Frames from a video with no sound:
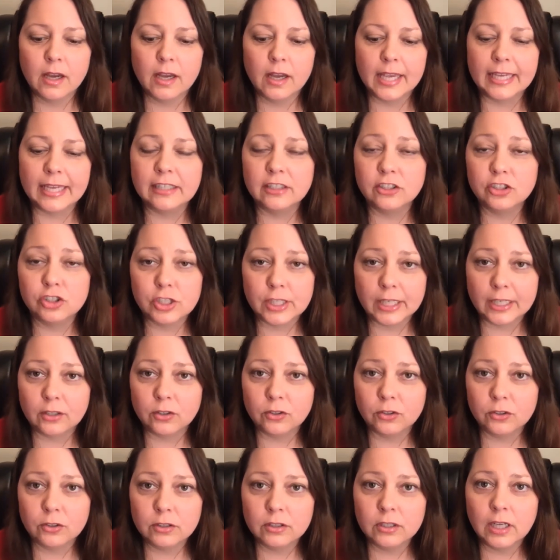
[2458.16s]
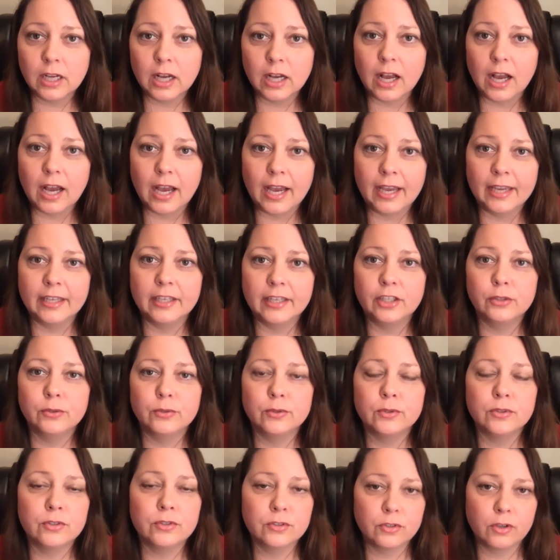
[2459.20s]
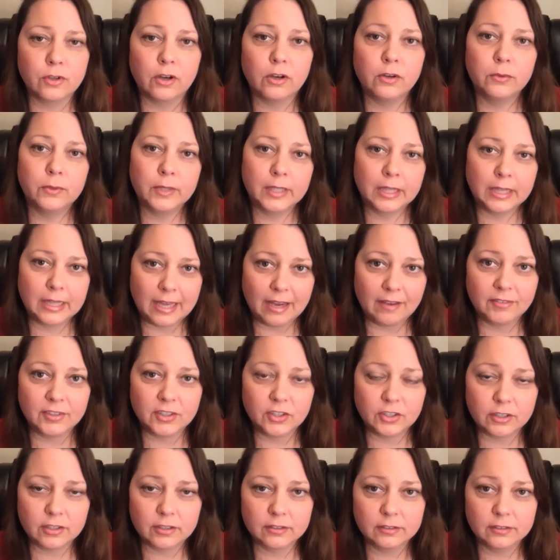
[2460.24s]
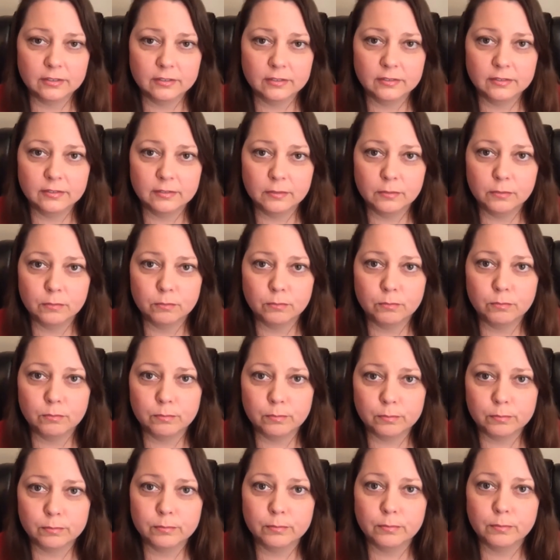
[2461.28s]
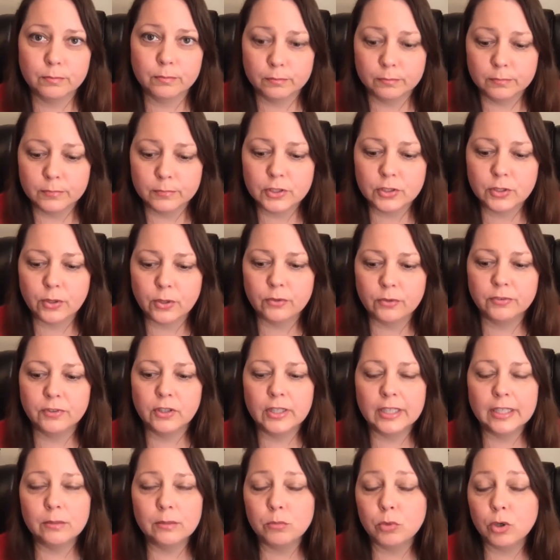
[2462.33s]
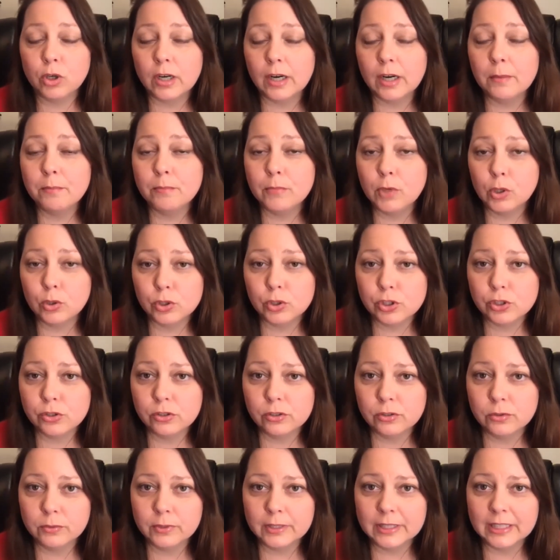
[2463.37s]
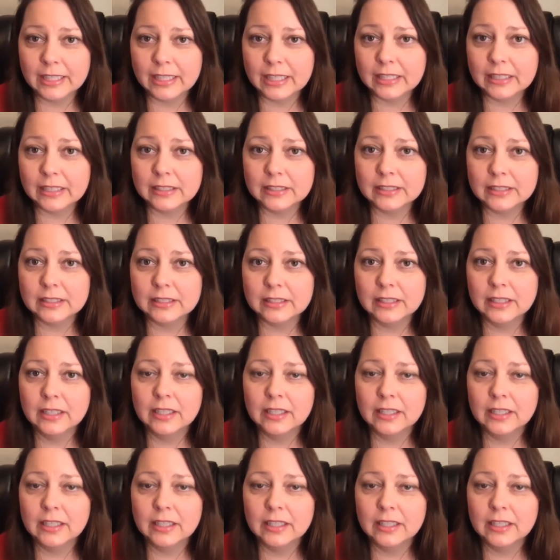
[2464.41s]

In general, I use salt with lavender. So if you need more emotional release,